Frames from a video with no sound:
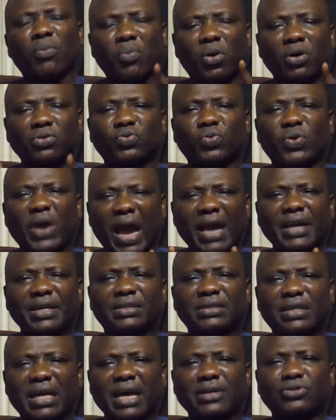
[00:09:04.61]
But where
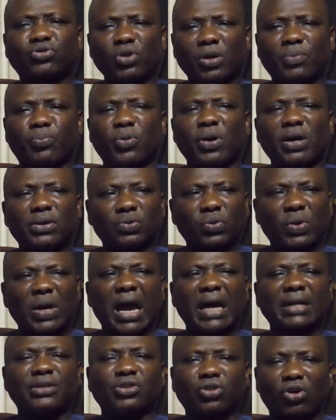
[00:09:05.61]
it gets to a point
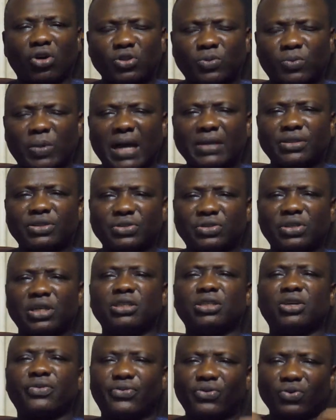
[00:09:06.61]
where the husband is
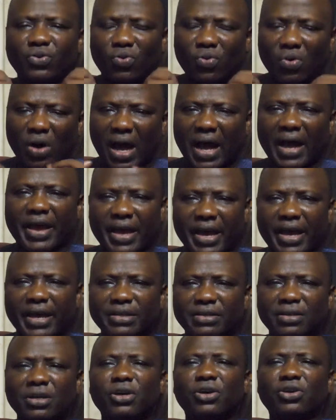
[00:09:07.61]
saying, if you go
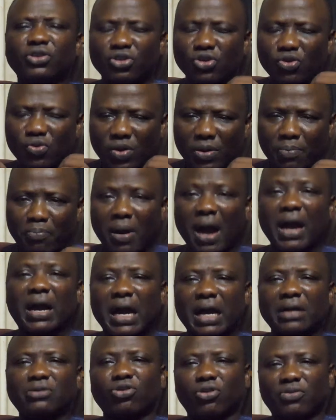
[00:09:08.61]
ahead, you will
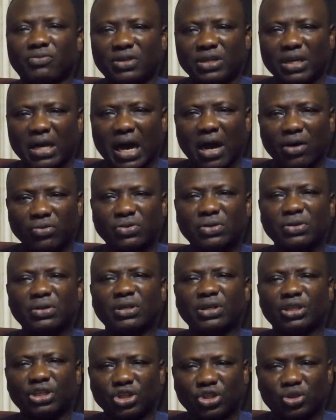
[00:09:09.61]
pack out of the house,
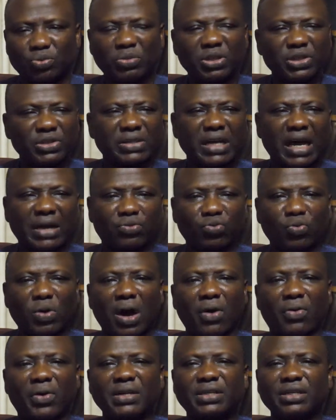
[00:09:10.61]
it means that we
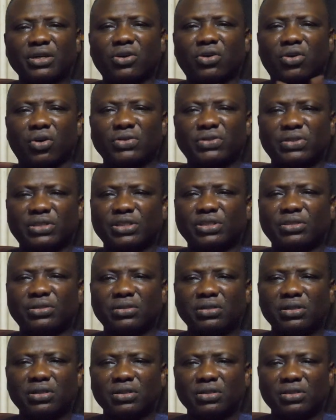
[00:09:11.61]
are already
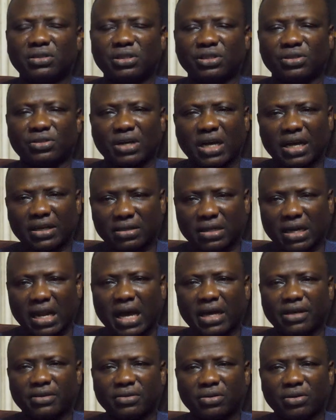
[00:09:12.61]
crossing the red
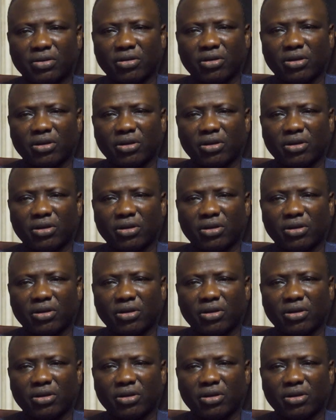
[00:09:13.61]
line.